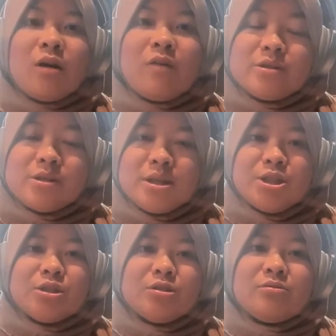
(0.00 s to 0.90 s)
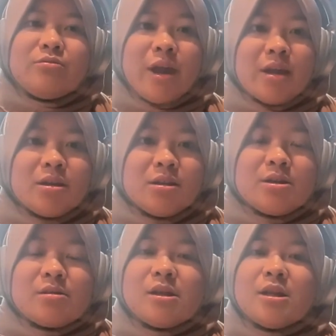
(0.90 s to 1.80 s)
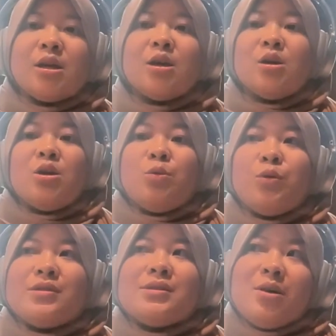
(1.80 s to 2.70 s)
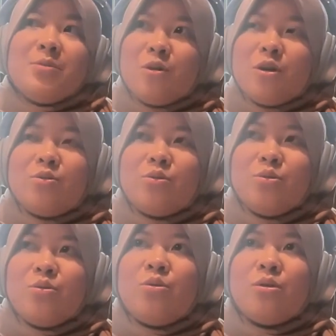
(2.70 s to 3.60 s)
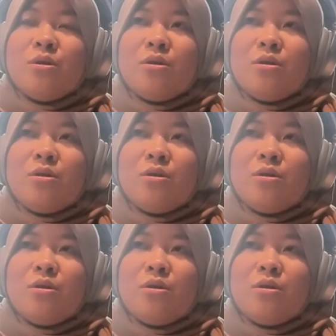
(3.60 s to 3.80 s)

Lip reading: conversation regularly with someone who